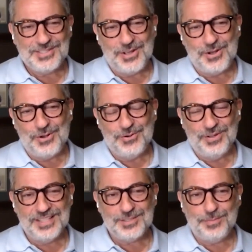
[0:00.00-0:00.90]

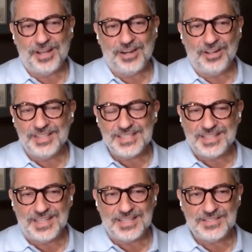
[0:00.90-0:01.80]
So it's about all these
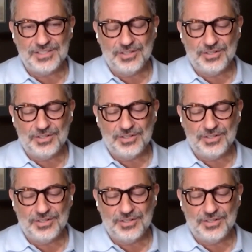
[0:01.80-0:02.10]
things,